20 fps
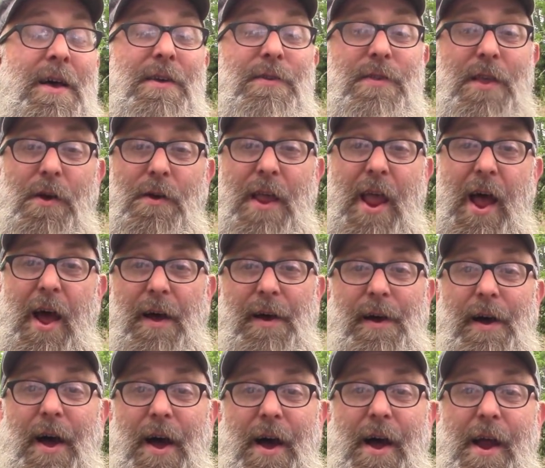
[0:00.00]
So
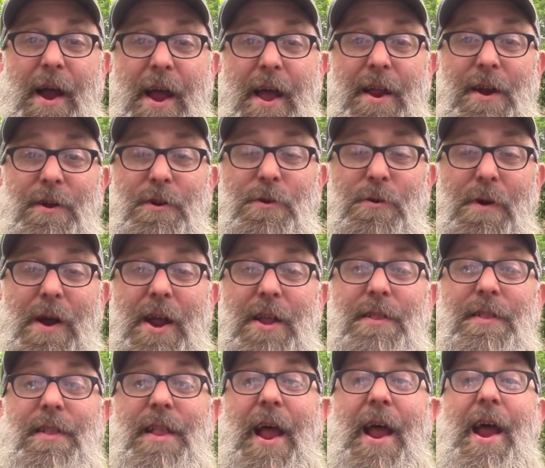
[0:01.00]
yeah, I had a
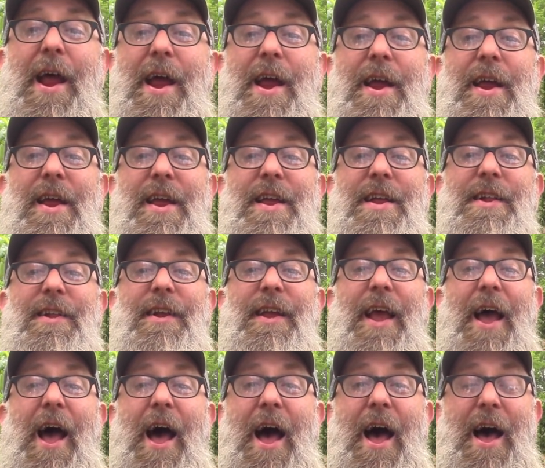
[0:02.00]
great day in
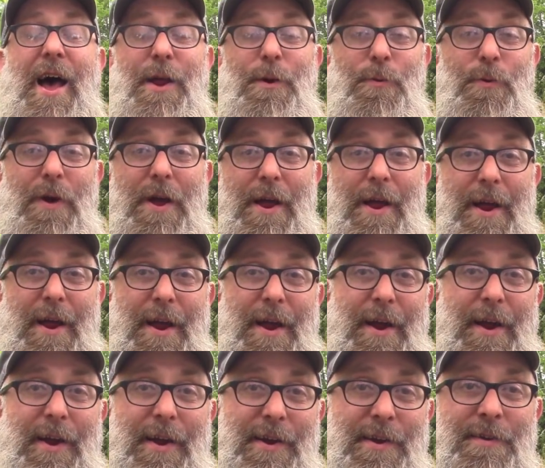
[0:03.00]

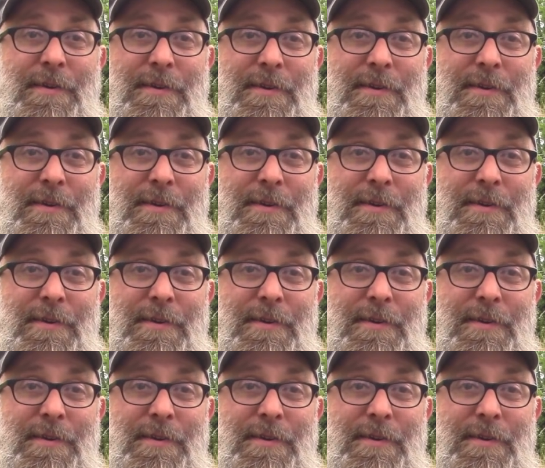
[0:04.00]
Conway.